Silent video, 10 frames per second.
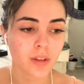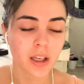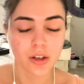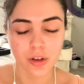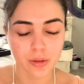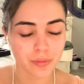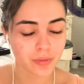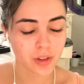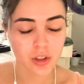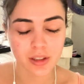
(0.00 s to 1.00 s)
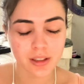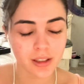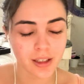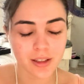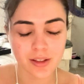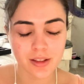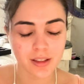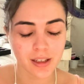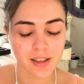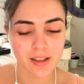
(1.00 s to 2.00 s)
don't know, just
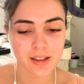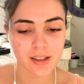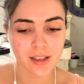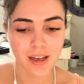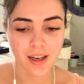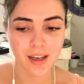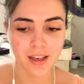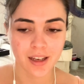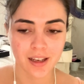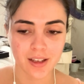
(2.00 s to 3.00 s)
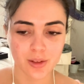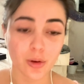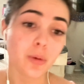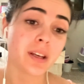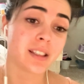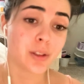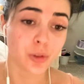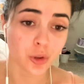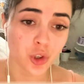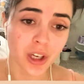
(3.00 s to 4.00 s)
it's so nobody steals
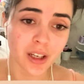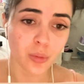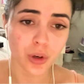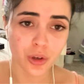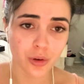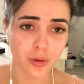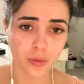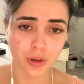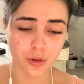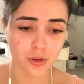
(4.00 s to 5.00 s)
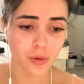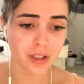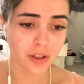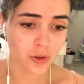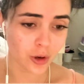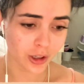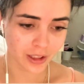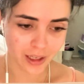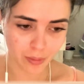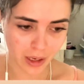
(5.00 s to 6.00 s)
your shit. When you're doing digital art like